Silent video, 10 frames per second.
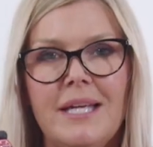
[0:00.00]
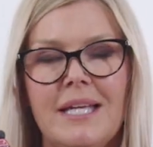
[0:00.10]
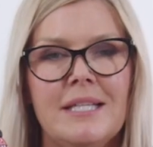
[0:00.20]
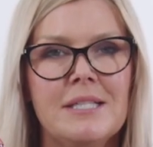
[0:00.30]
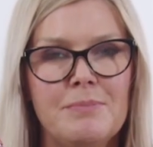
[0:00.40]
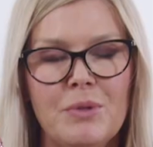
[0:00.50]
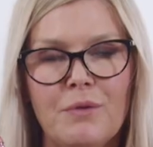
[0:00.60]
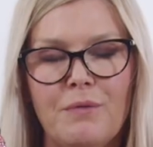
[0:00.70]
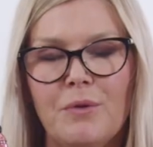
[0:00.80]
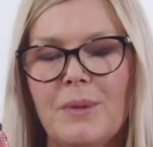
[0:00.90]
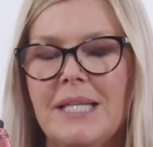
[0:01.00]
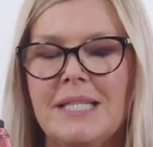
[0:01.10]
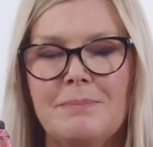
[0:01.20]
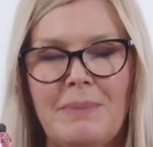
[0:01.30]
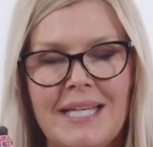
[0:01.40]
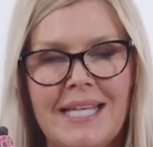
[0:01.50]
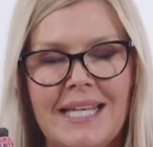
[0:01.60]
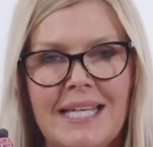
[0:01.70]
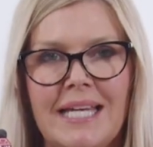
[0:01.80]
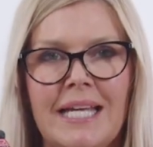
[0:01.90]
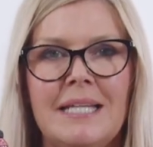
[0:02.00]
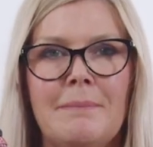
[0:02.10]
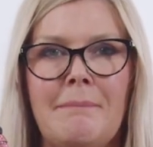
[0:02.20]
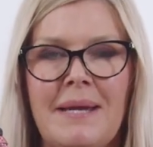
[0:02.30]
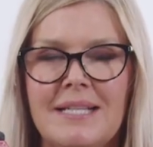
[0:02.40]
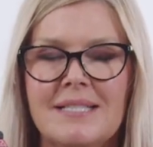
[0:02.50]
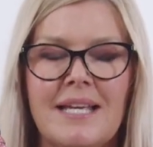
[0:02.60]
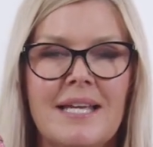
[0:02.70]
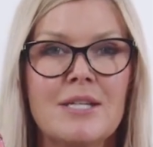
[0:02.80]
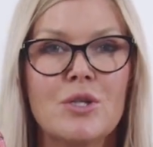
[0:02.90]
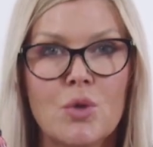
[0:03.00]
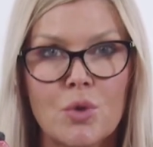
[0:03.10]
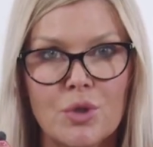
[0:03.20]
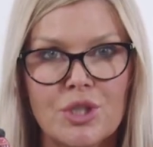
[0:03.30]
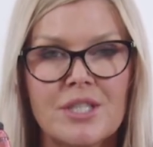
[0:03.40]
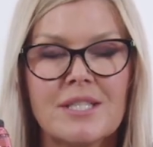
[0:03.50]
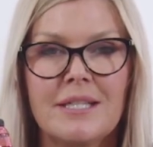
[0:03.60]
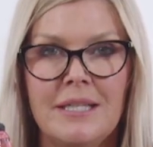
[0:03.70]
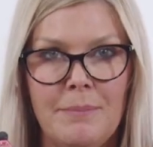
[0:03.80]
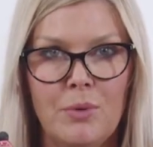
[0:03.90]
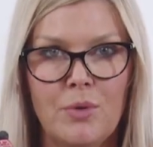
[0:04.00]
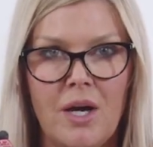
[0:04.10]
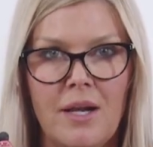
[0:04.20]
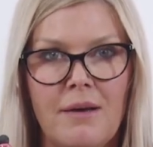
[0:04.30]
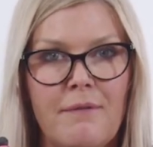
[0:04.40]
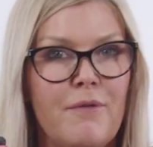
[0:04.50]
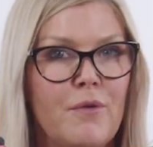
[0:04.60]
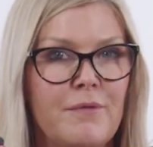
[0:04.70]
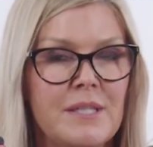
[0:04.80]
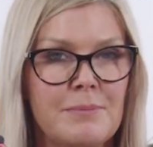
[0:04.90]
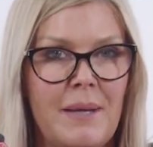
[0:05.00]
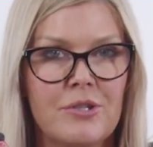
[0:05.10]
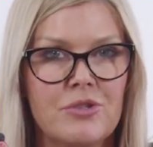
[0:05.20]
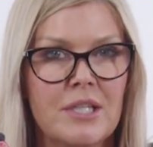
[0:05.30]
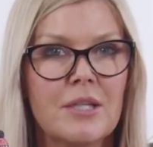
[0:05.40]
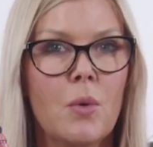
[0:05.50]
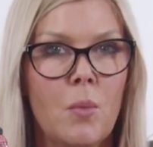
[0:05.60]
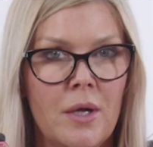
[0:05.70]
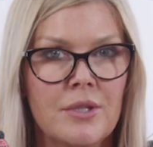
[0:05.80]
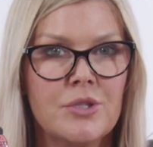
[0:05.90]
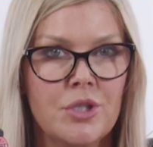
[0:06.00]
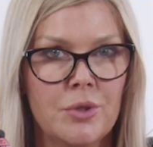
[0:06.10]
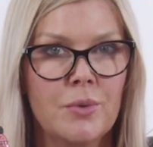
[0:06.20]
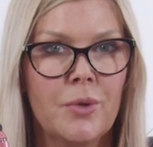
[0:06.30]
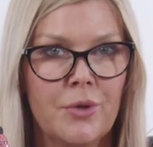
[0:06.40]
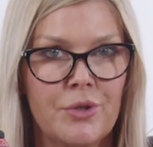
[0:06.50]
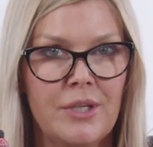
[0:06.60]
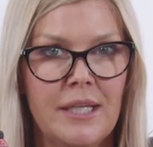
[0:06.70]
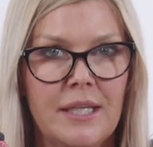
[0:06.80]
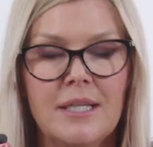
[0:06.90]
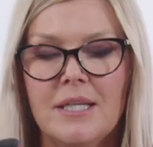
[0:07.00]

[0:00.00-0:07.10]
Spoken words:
it is beautiful, it is pinky, and it makes a gorgeous nipple colour for Fitzpatrick 1, 2 or 3.